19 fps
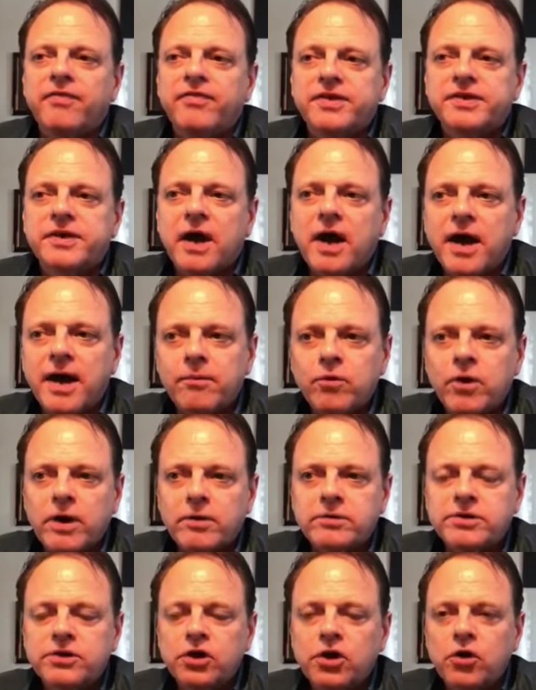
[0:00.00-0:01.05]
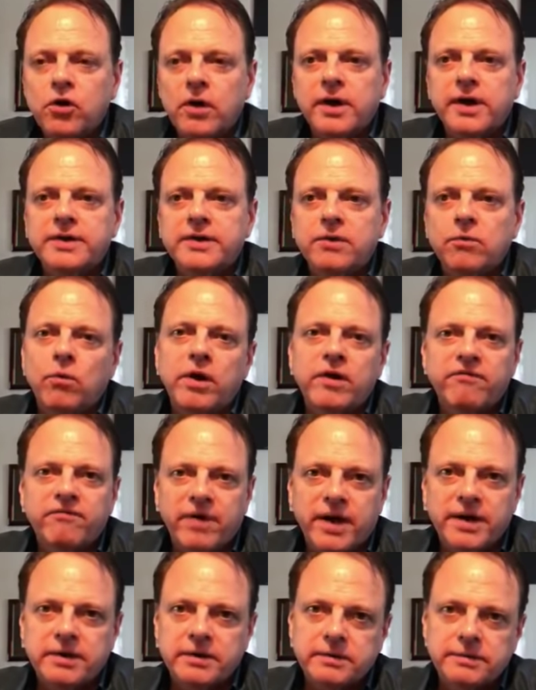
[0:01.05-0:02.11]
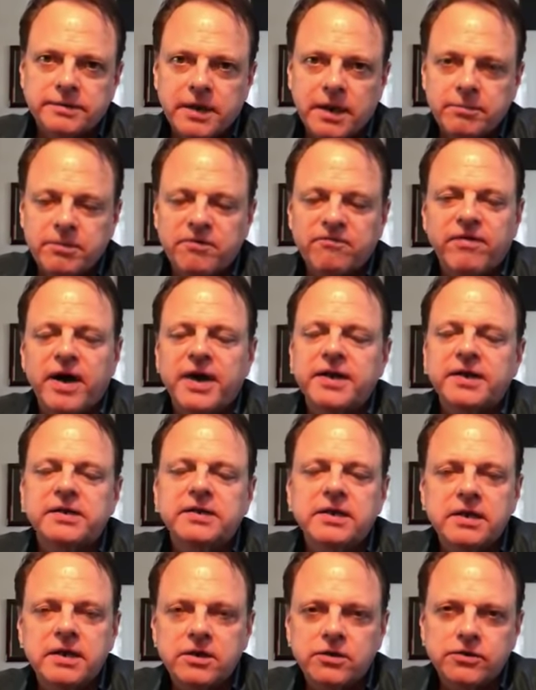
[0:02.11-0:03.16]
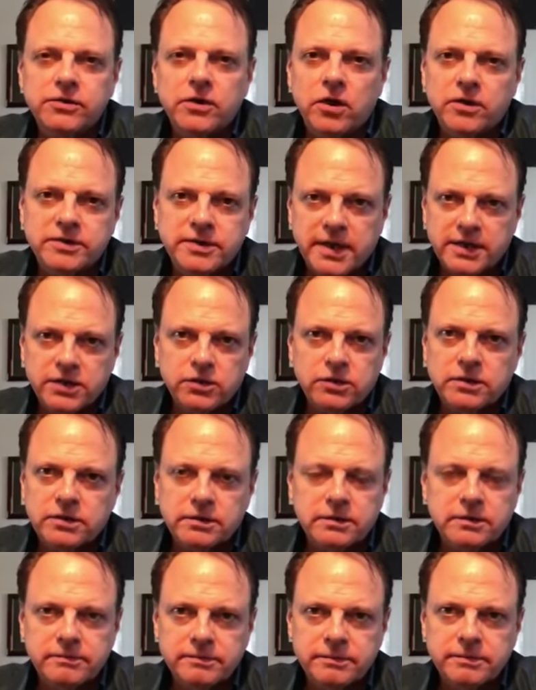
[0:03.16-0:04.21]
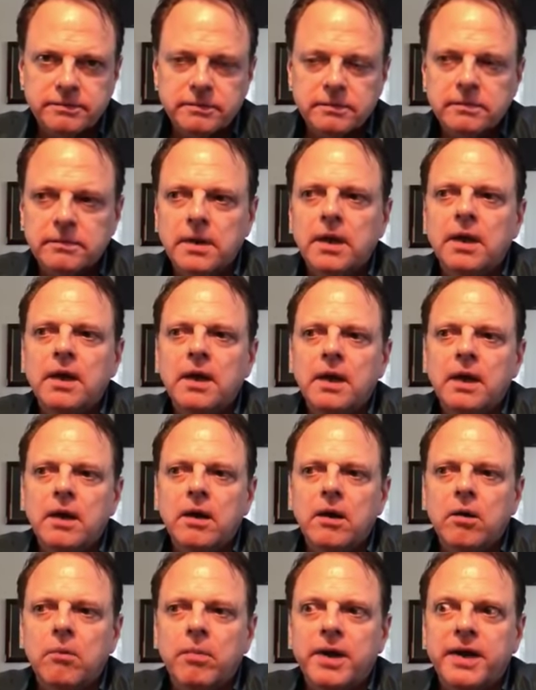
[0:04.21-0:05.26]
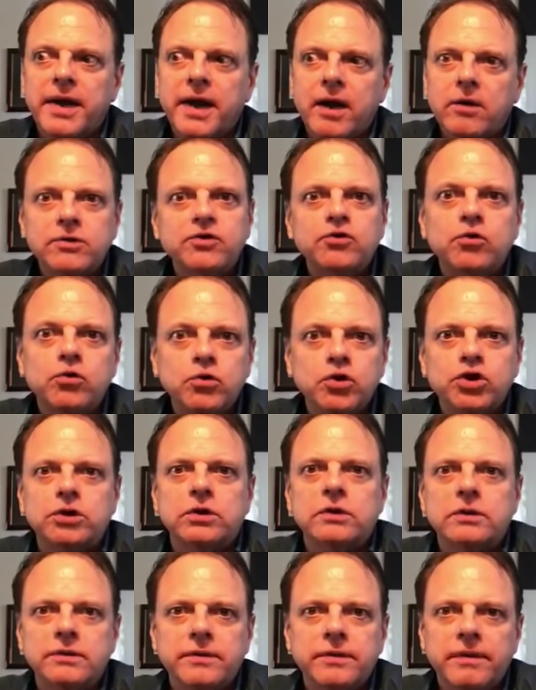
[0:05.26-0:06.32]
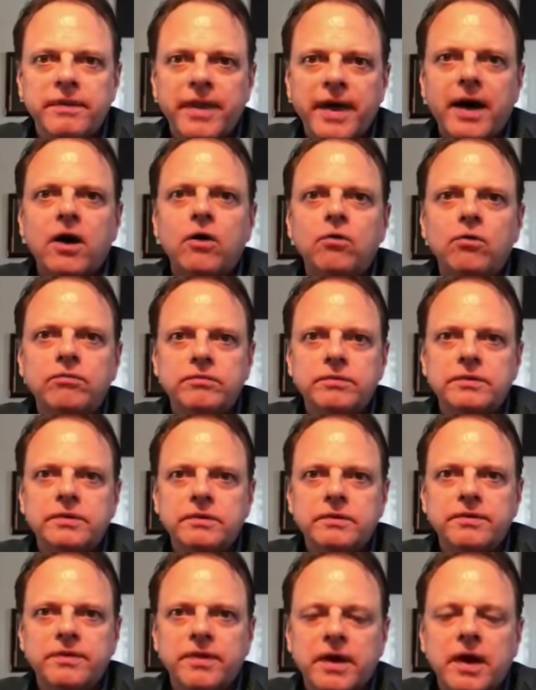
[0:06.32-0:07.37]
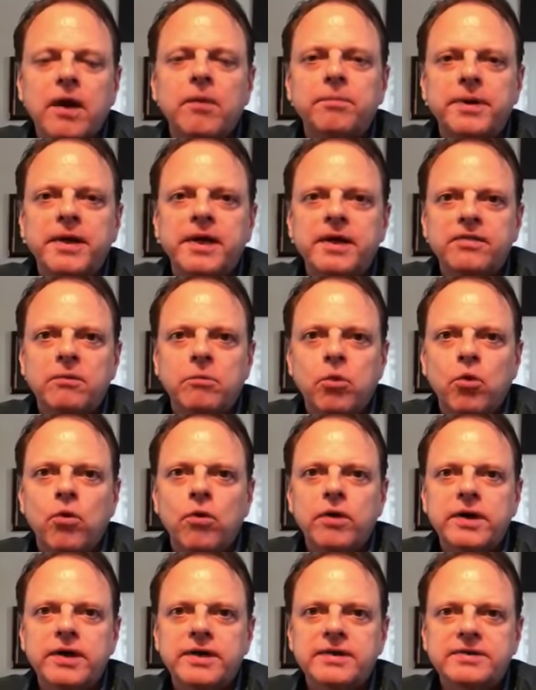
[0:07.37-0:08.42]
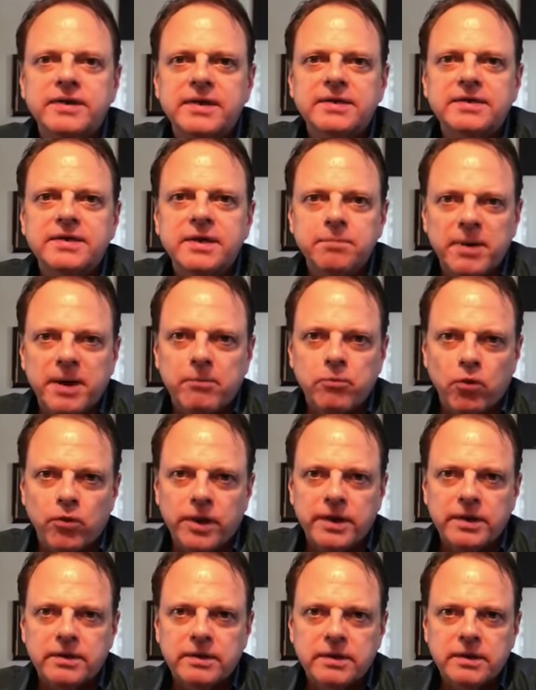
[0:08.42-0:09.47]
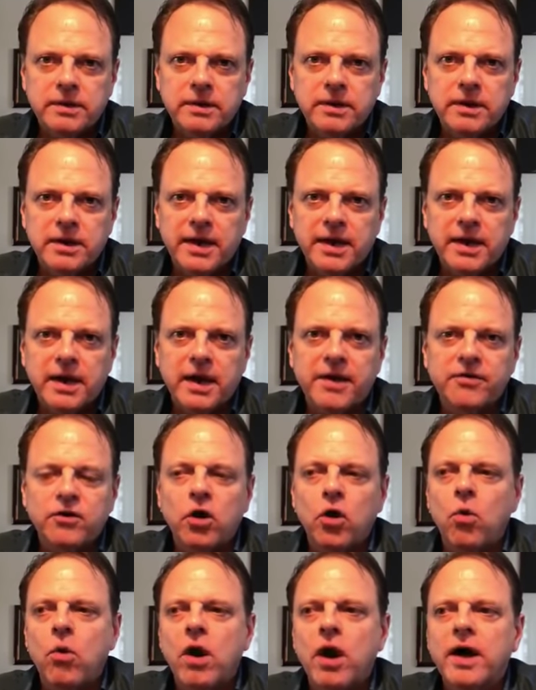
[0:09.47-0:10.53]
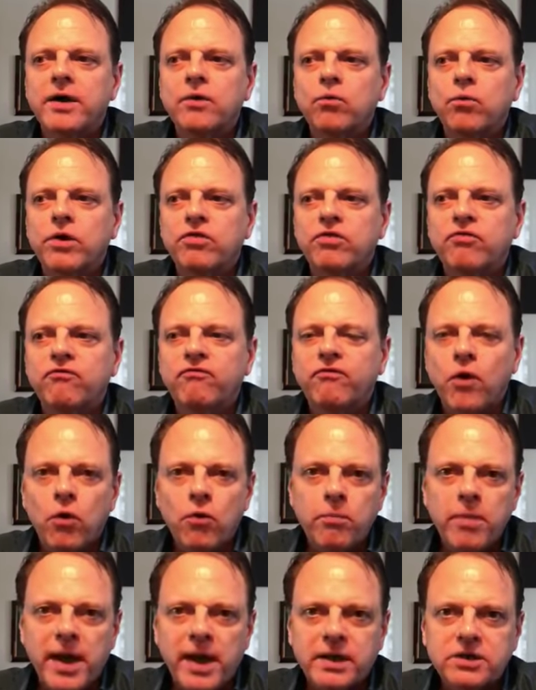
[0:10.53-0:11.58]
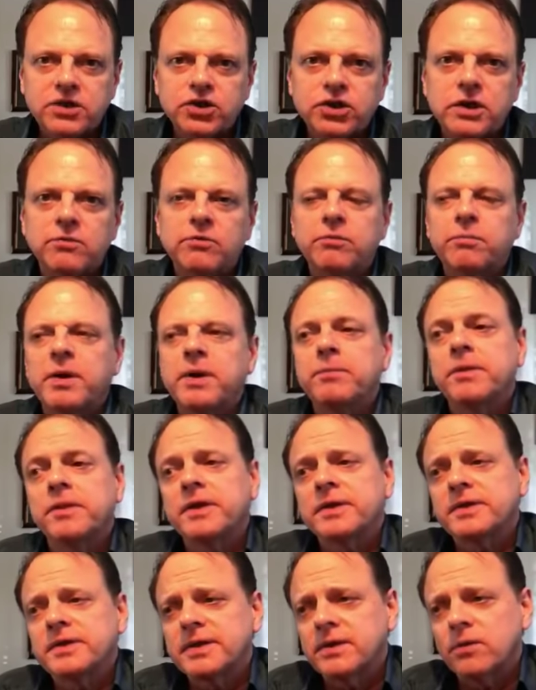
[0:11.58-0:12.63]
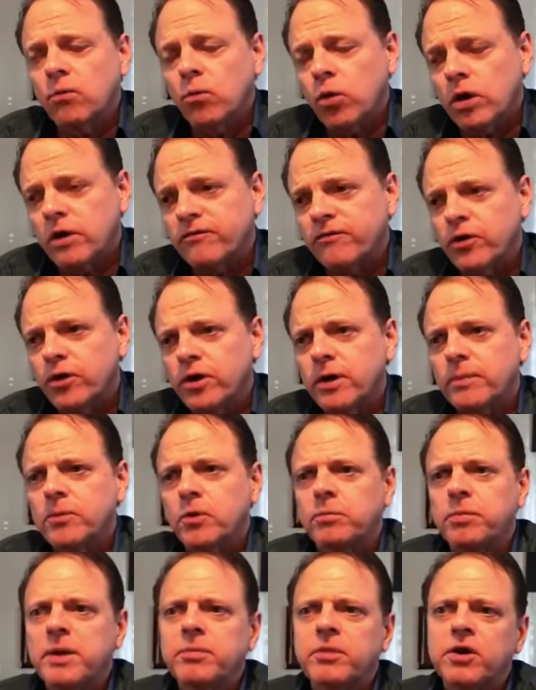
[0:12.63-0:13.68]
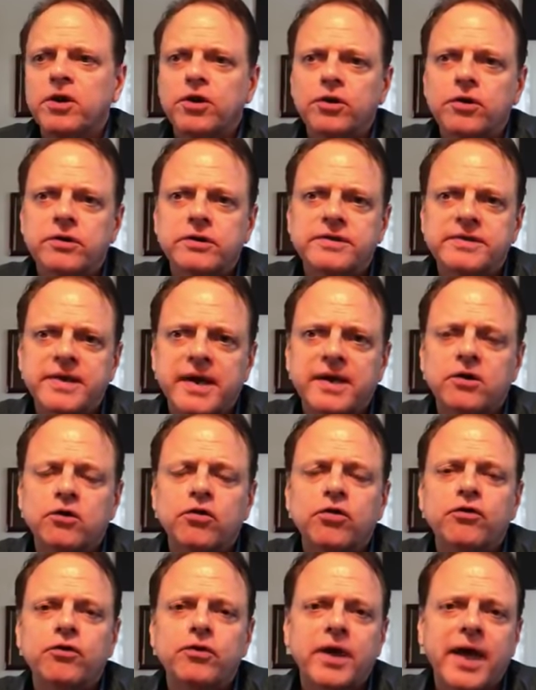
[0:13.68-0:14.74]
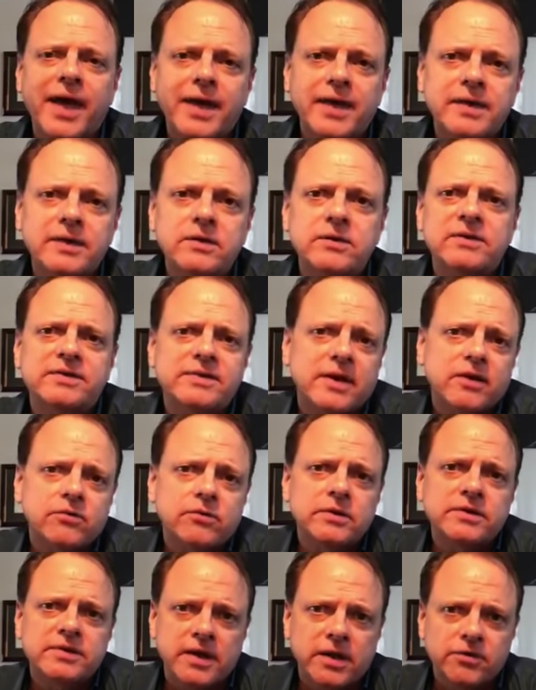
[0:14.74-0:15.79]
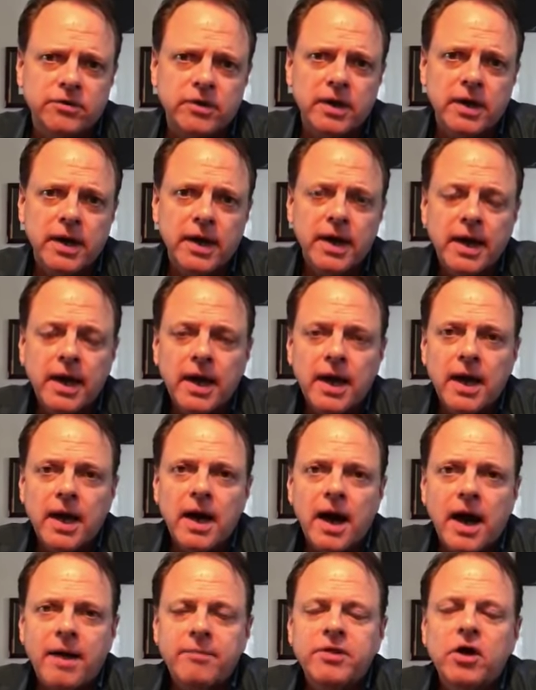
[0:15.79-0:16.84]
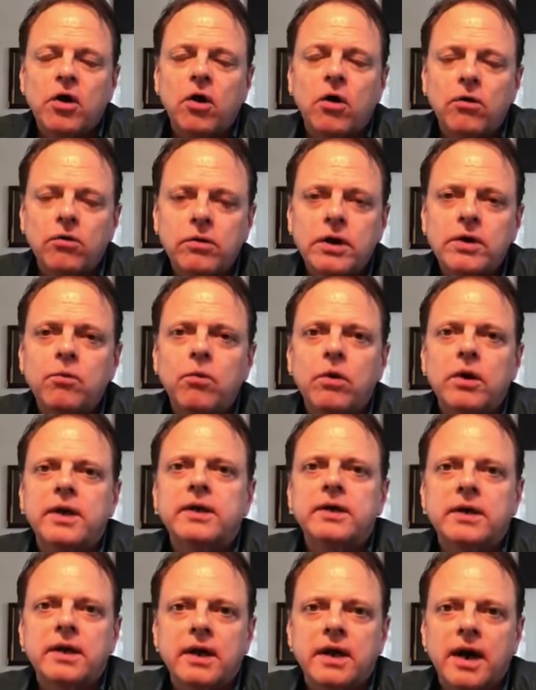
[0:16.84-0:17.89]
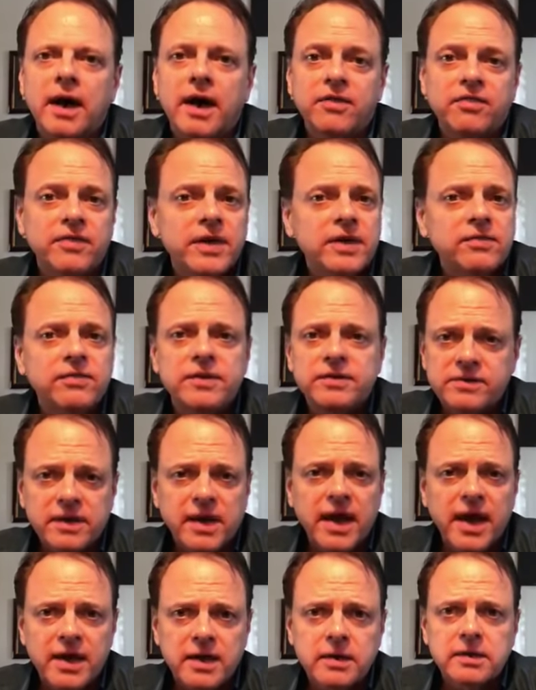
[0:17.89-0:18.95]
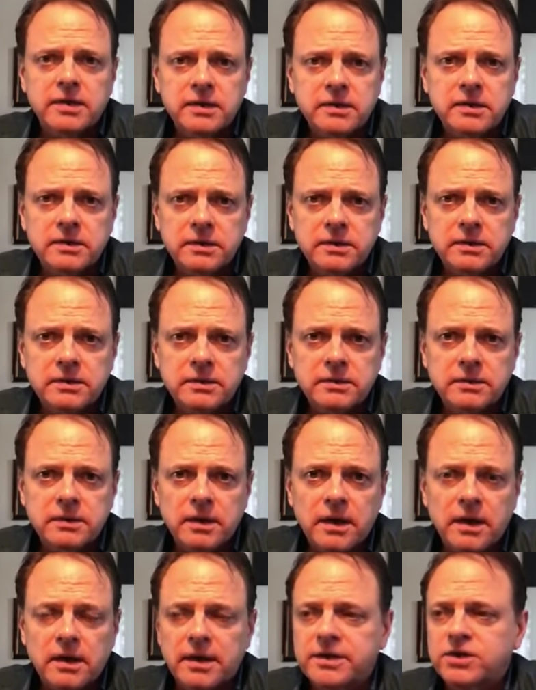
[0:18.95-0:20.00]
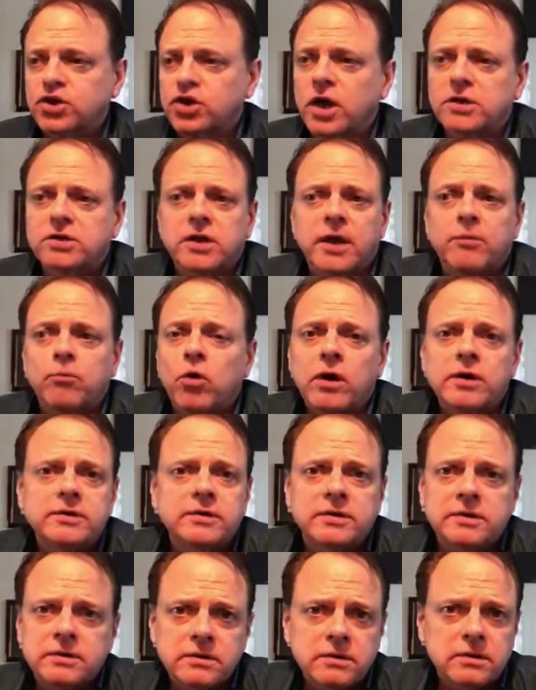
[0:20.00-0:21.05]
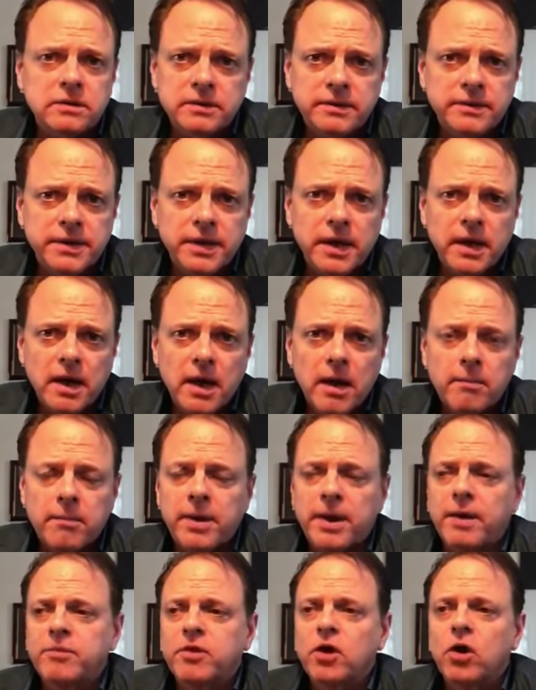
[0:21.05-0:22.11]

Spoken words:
At the time when I was in New York, I didn't want to fight. I'd been fighting 10 years in Los Angeles. But now it's crucial. Now the company, the board, it's at a tipping point. It can either go on with faux Balanchine, with people that didn't work for him, or people that heard second or third hand, etc., etc. I'm the only one, I think, that's a candidate, unless Jacques d'Amboise is, but